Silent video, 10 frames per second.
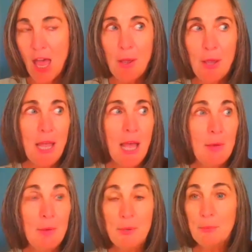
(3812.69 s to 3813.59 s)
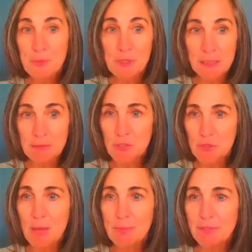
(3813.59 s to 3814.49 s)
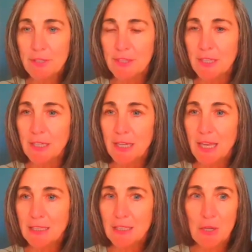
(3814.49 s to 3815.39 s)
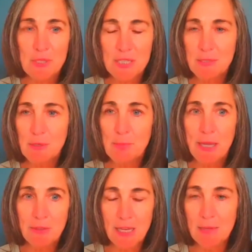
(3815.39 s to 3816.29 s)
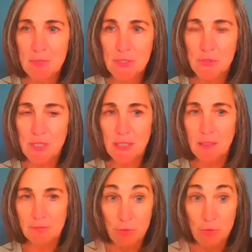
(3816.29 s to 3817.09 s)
I will would literally drop everything and go into a biochemistry